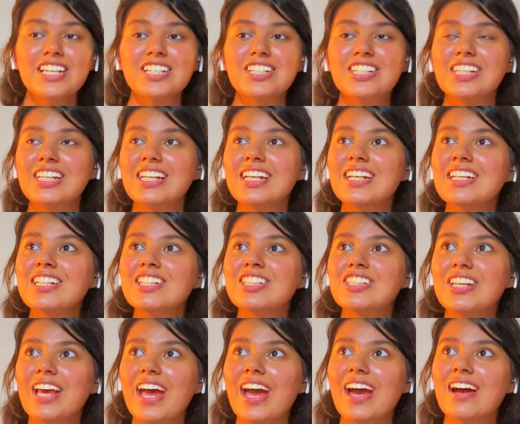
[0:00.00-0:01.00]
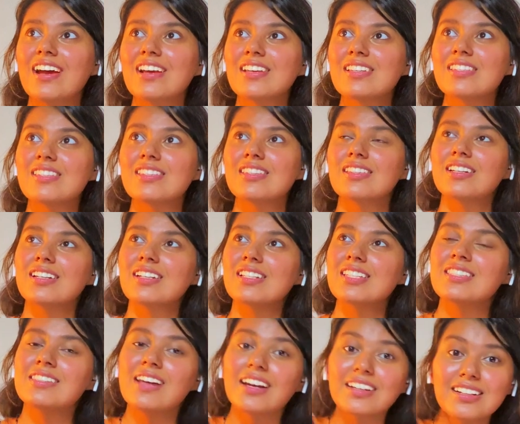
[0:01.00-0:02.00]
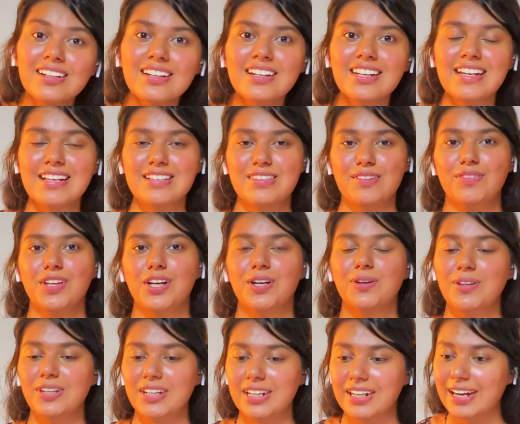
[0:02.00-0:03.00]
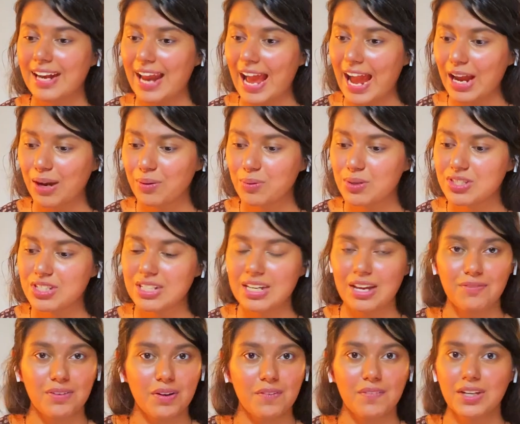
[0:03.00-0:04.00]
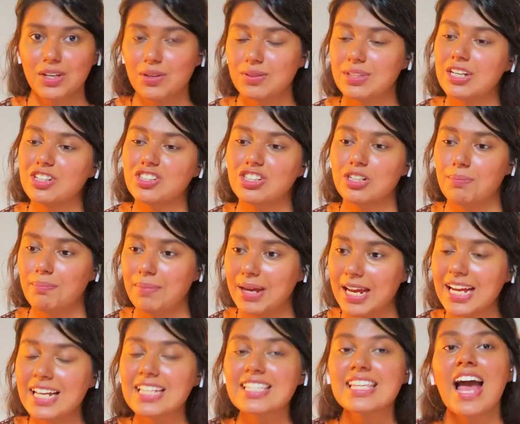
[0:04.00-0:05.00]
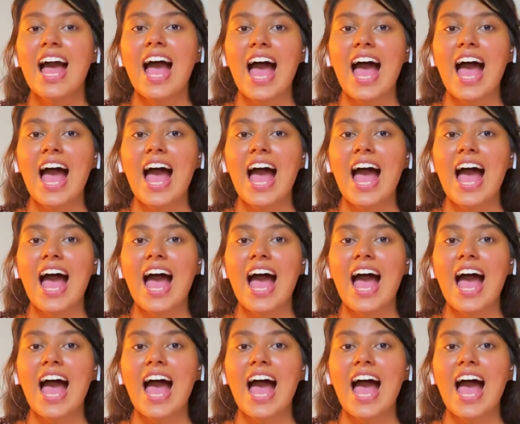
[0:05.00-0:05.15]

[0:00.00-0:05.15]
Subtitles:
She shares the subtleties of the Korean language in every video that she makes,